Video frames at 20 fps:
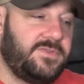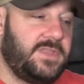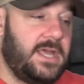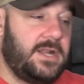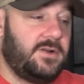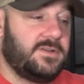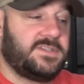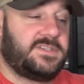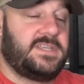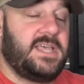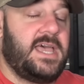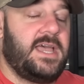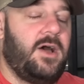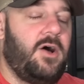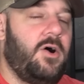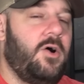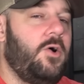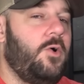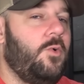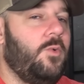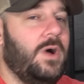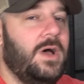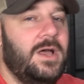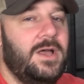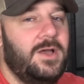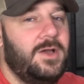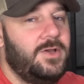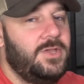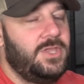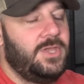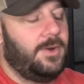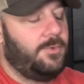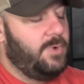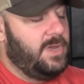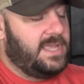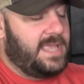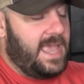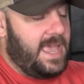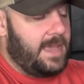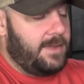They don't say,
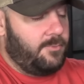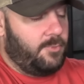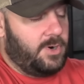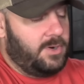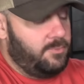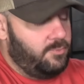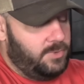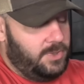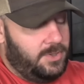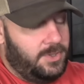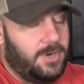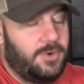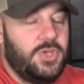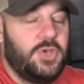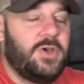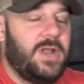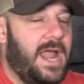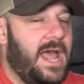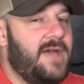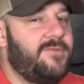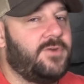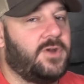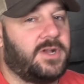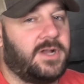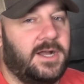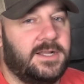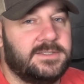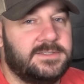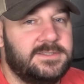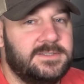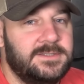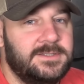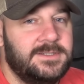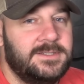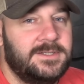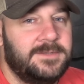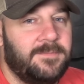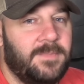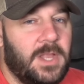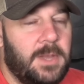you can have your guns,
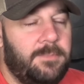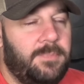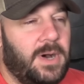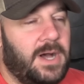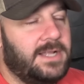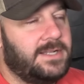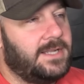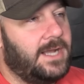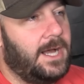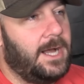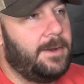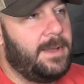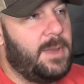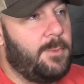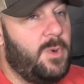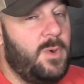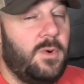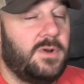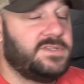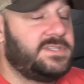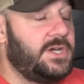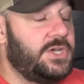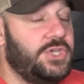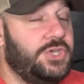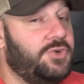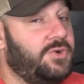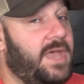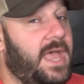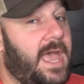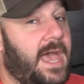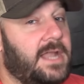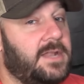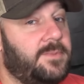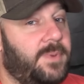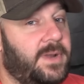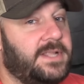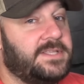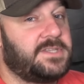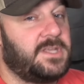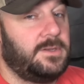but we won't tell you can't,
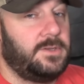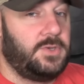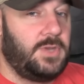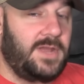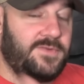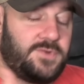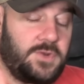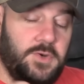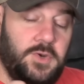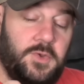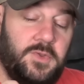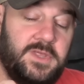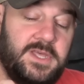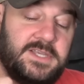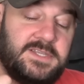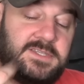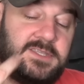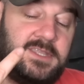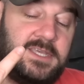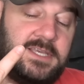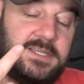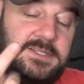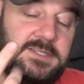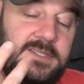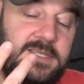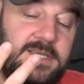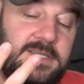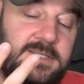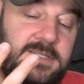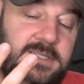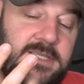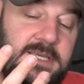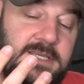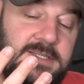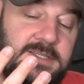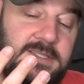but you have to do this,